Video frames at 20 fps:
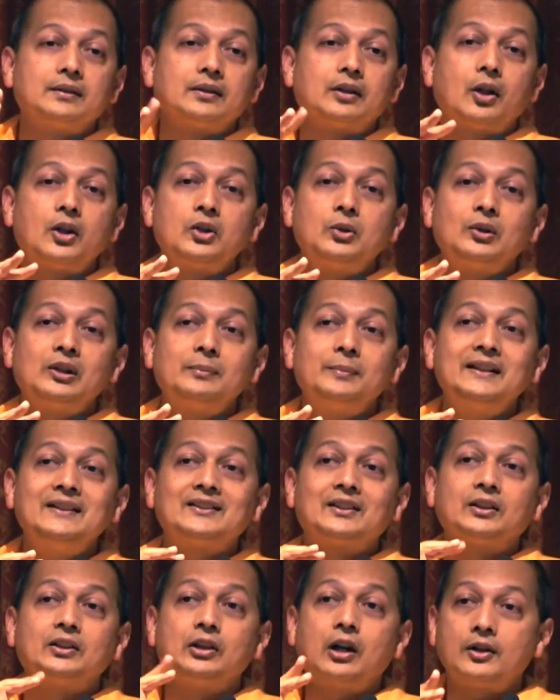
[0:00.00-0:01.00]
Non dual
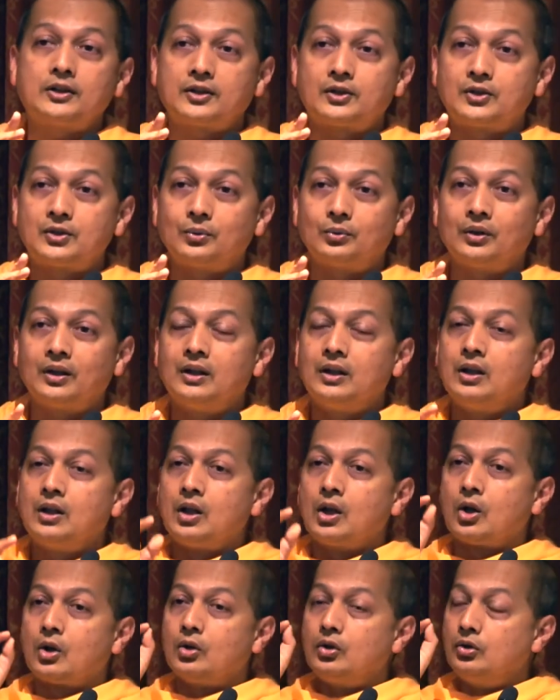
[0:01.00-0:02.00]
means not two.
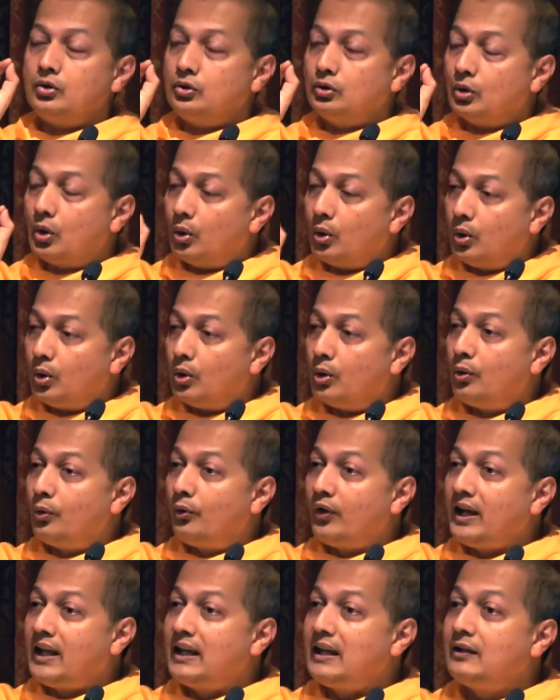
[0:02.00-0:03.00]
No
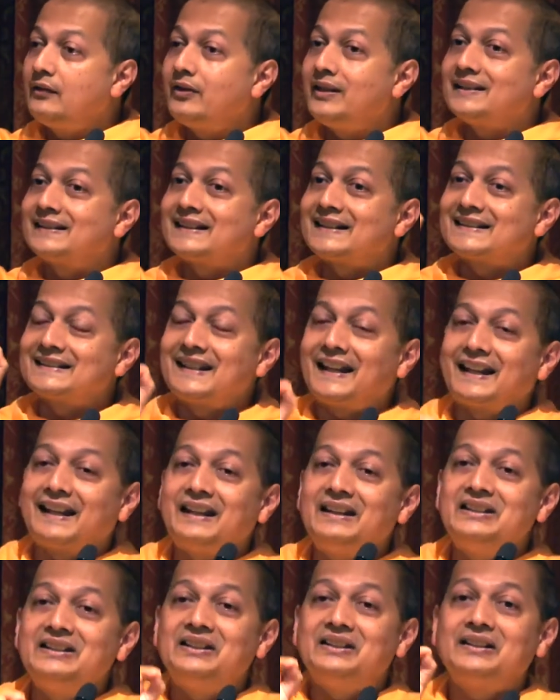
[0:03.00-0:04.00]
wave is a
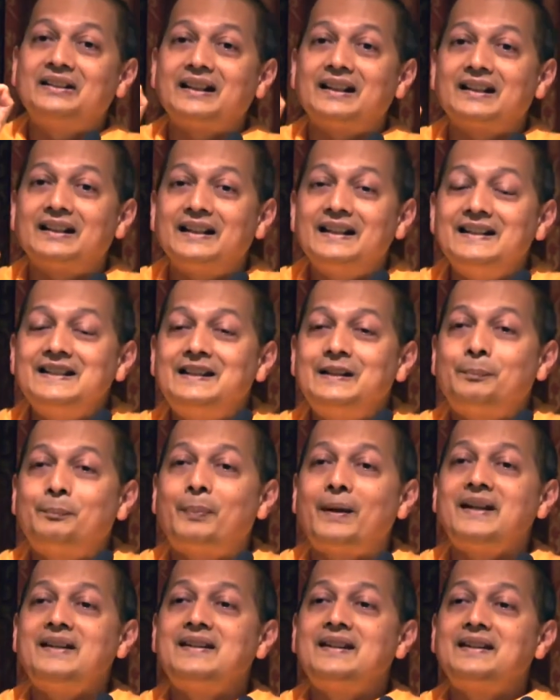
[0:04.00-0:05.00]
second
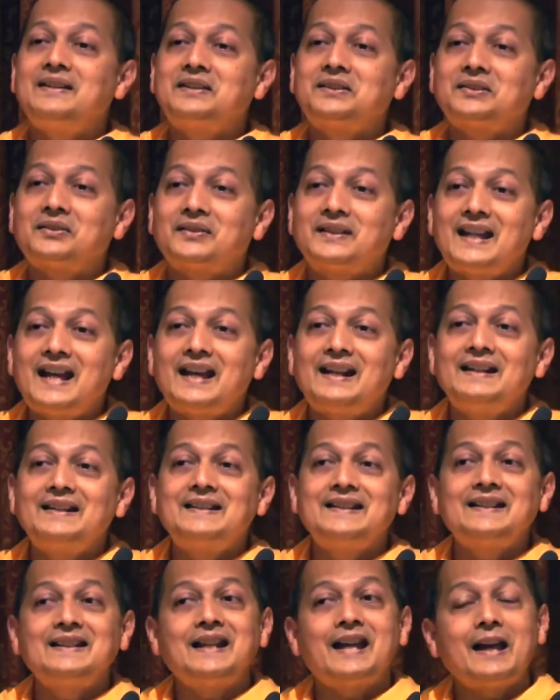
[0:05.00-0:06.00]
independent
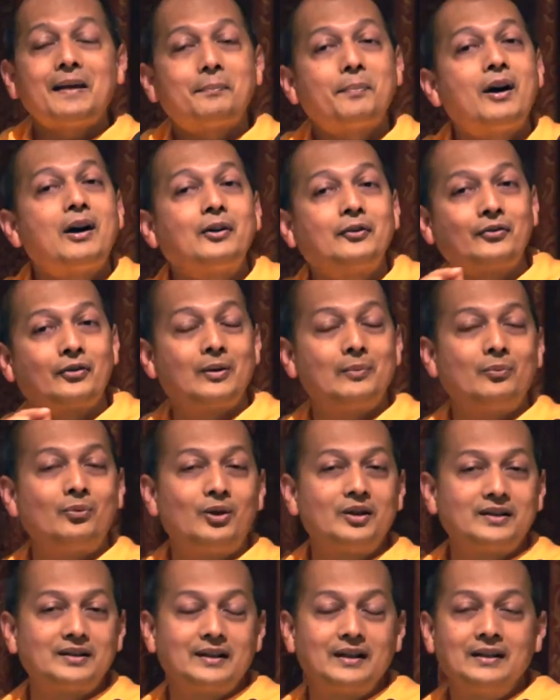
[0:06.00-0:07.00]
reality apart from
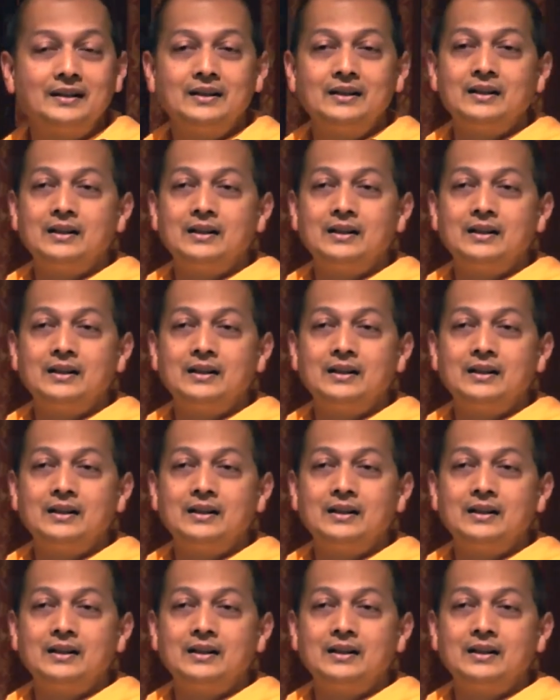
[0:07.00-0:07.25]
water.